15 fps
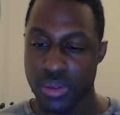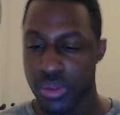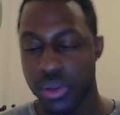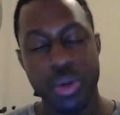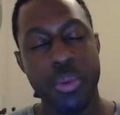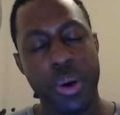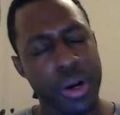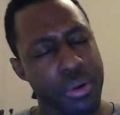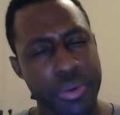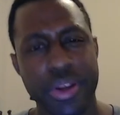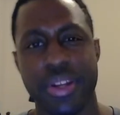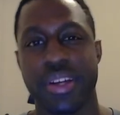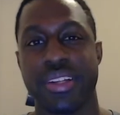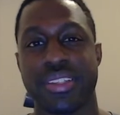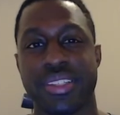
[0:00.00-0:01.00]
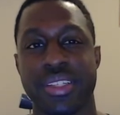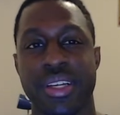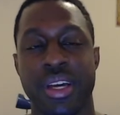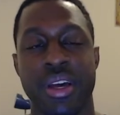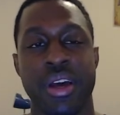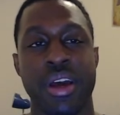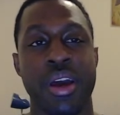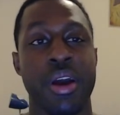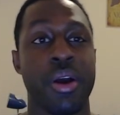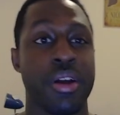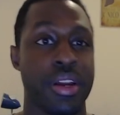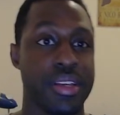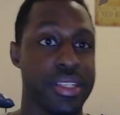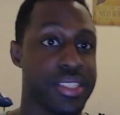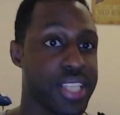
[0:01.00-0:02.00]
Do you want to read it?
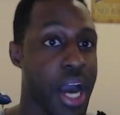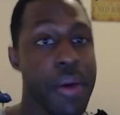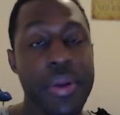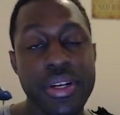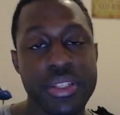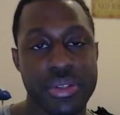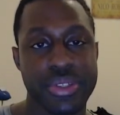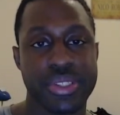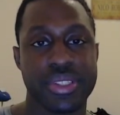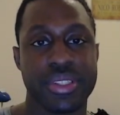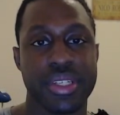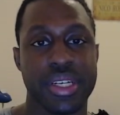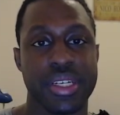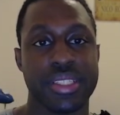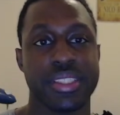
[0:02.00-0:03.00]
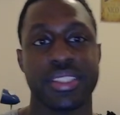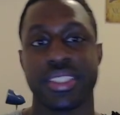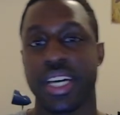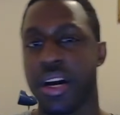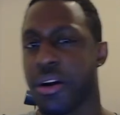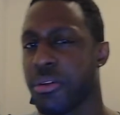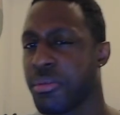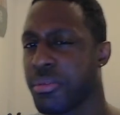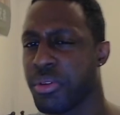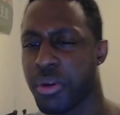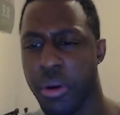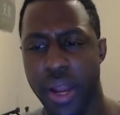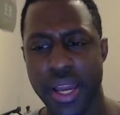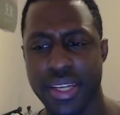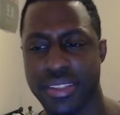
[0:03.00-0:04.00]
Does it sound interesting? Does it sound
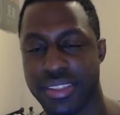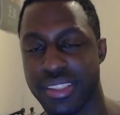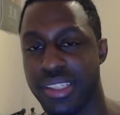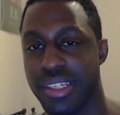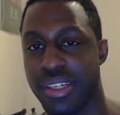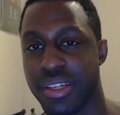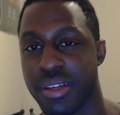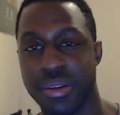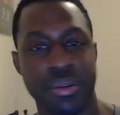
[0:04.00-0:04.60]
crazy?